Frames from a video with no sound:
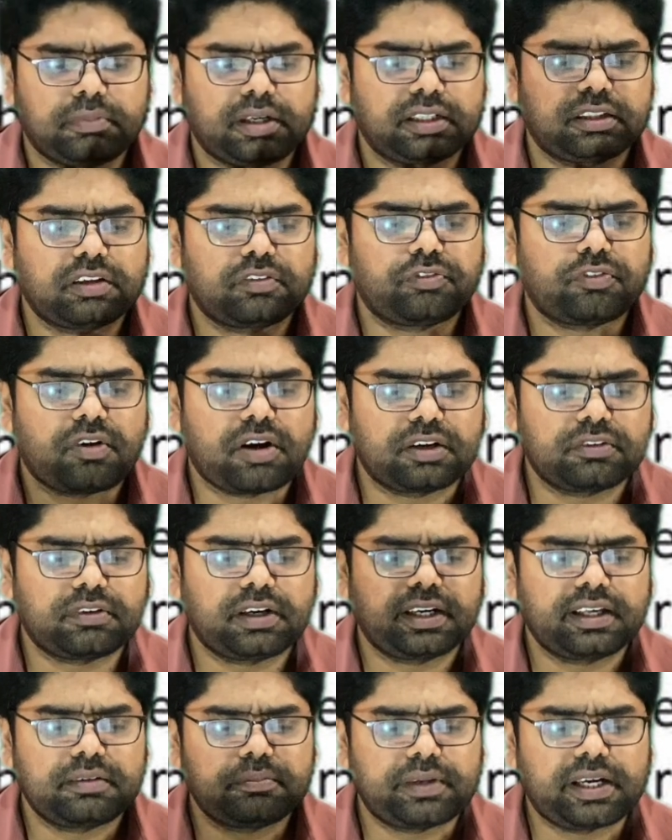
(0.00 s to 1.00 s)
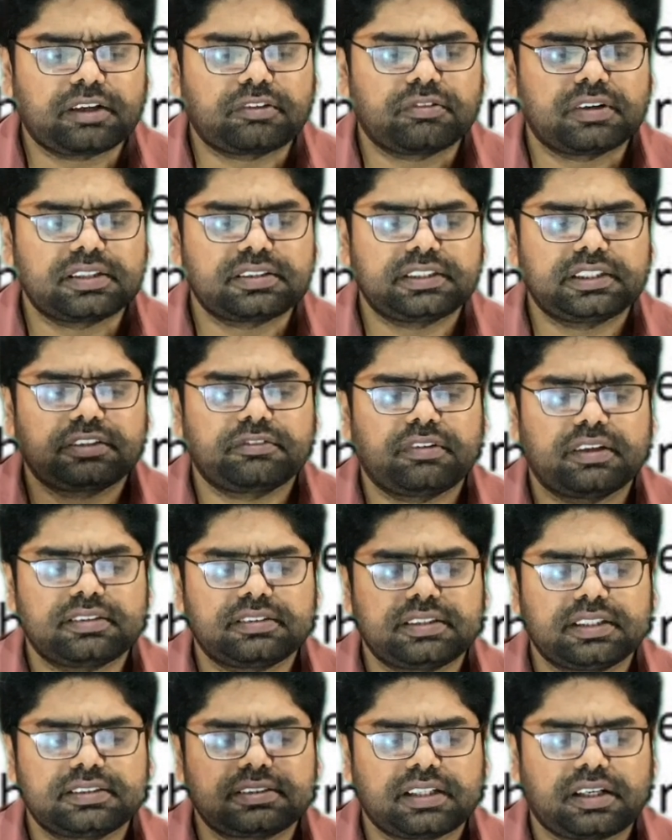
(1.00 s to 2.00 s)
but the forward and backward
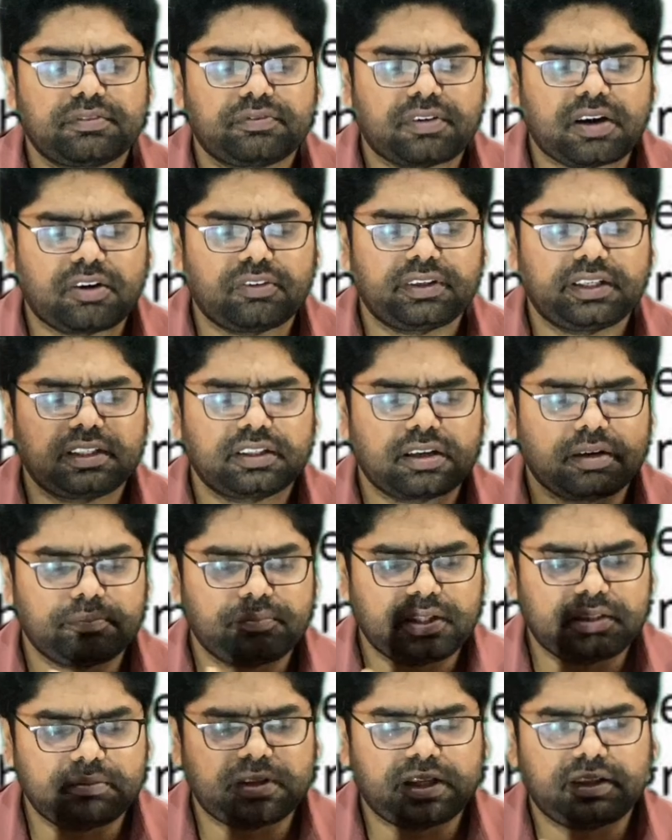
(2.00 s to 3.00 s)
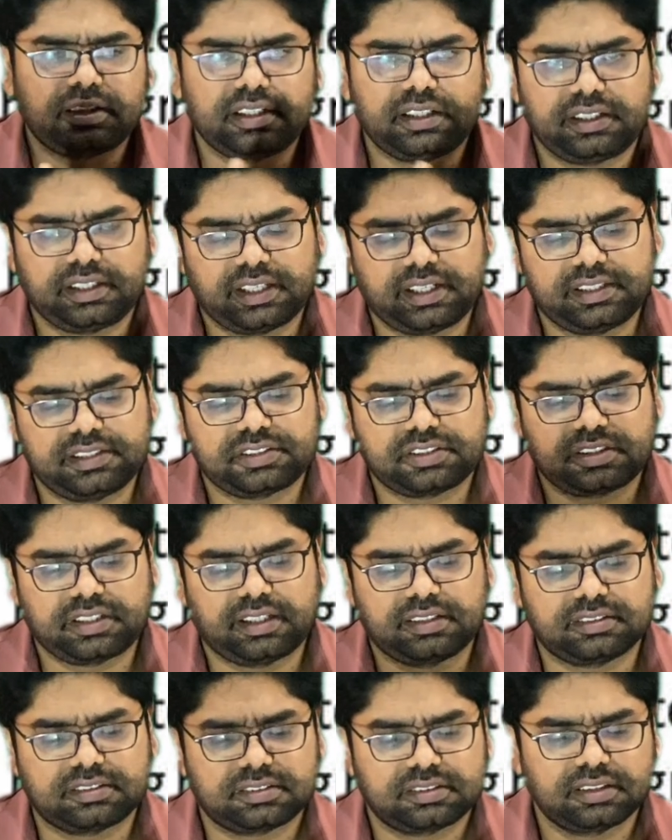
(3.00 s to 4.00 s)
sequences are found in complementary DNA
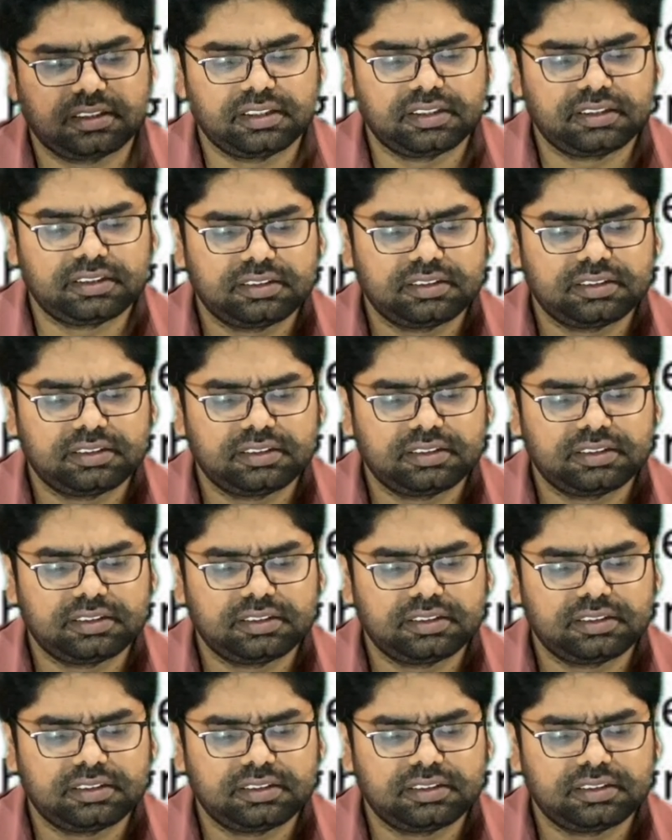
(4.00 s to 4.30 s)
strands,